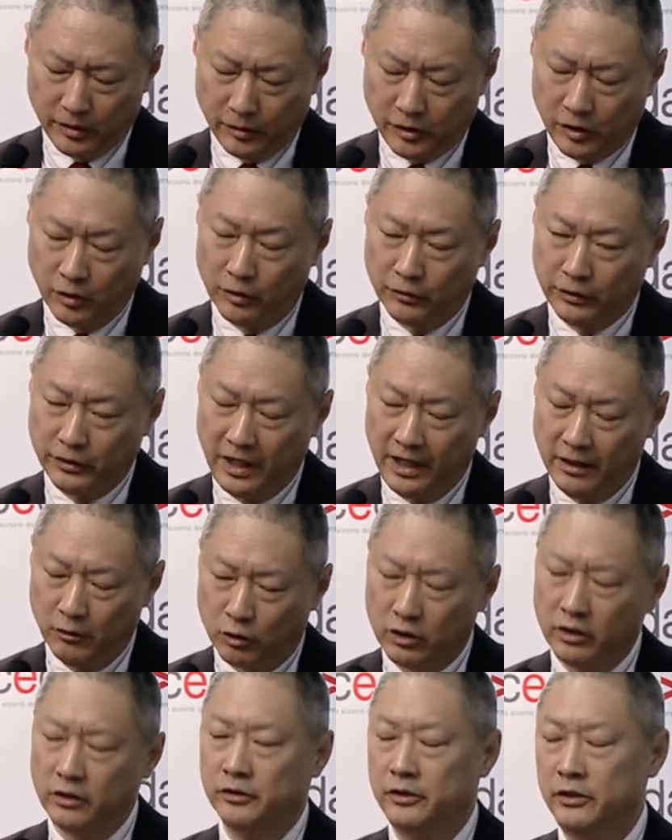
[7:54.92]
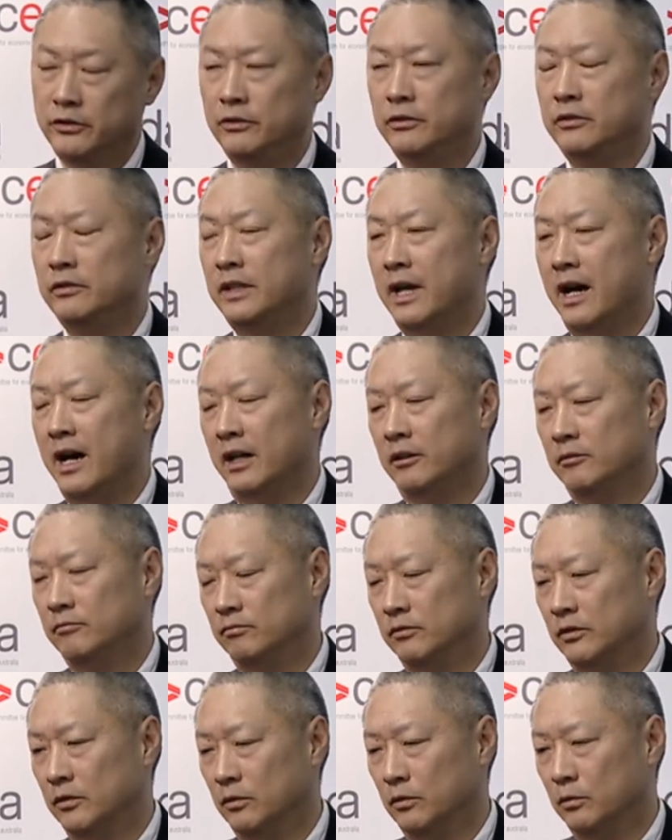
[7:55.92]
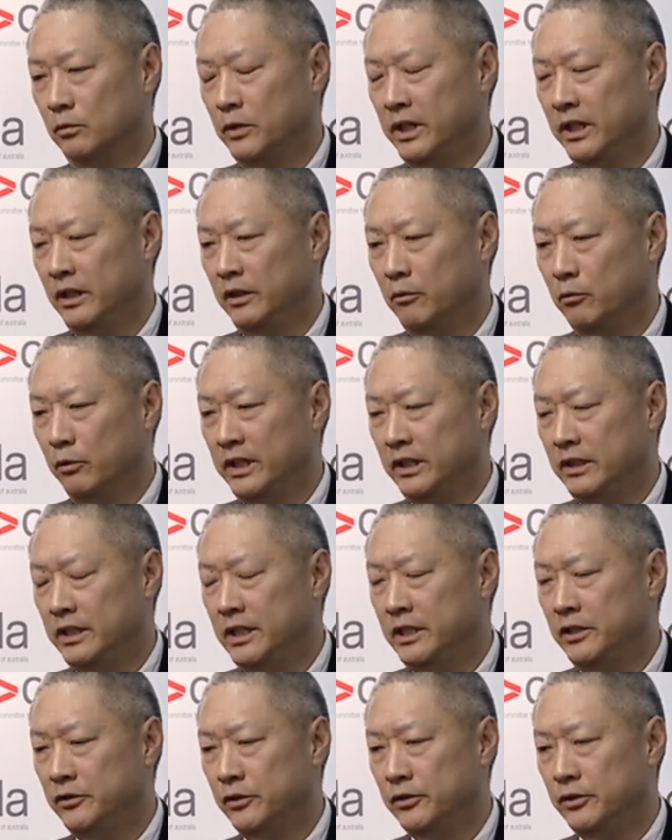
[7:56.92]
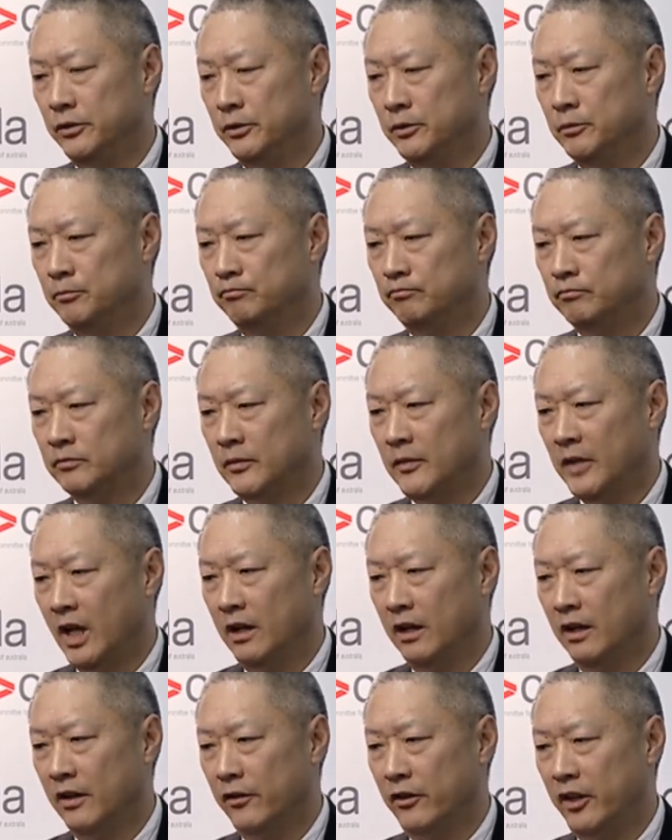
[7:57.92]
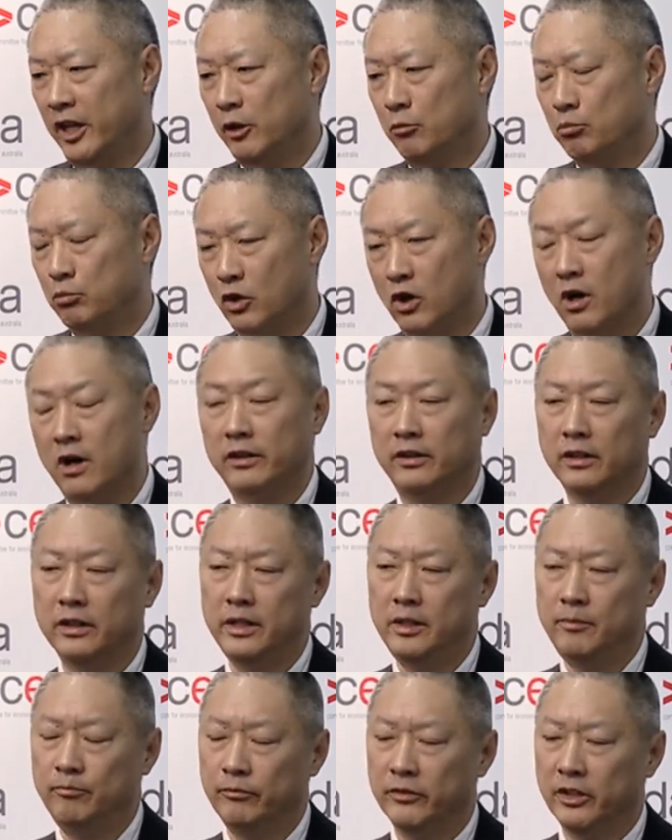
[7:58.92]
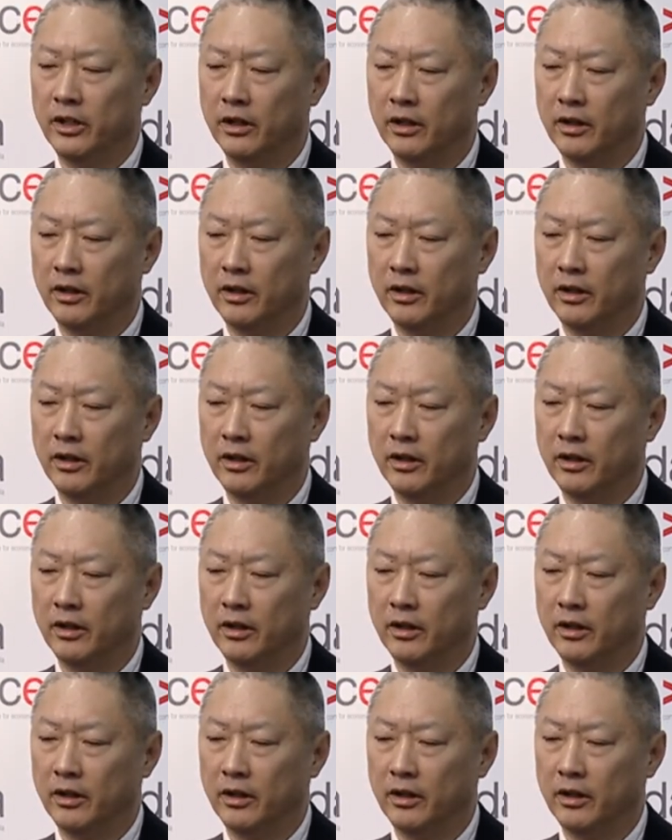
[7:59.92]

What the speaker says: So in order to do that, we need to think broadly